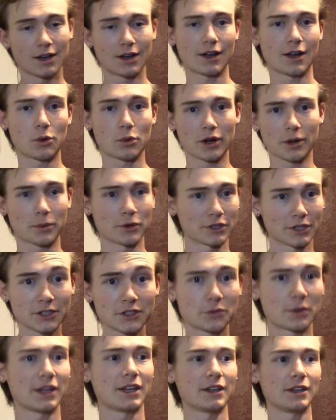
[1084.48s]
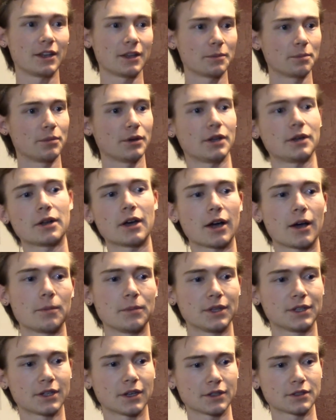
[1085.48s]
I want to participate in it, but
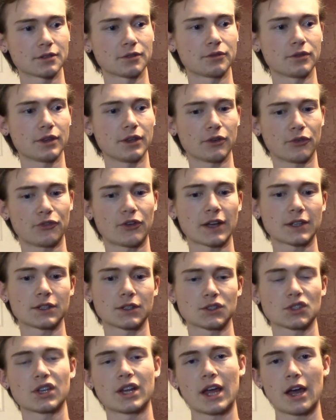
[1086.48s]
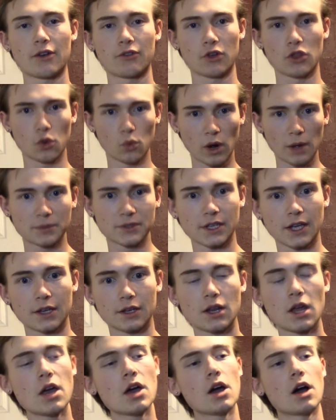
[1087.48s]
because of the effect it's going to have on the website.